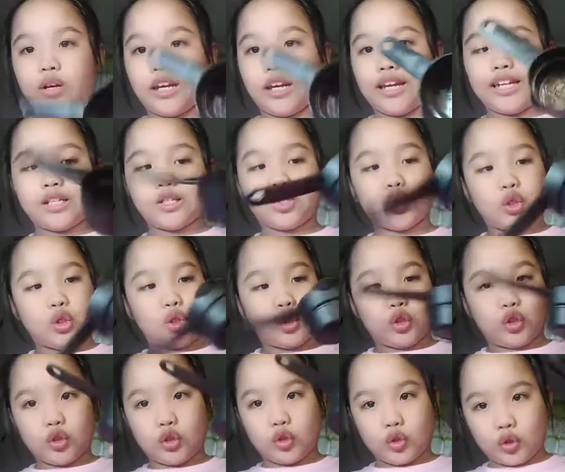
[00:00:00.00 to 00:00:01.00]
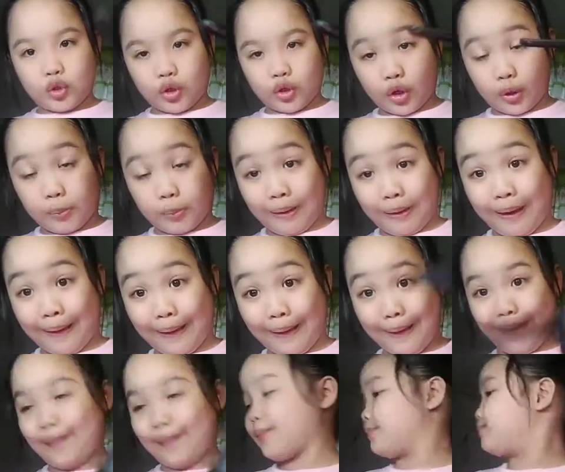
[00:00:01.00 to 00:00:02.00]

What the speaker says: Need to pop.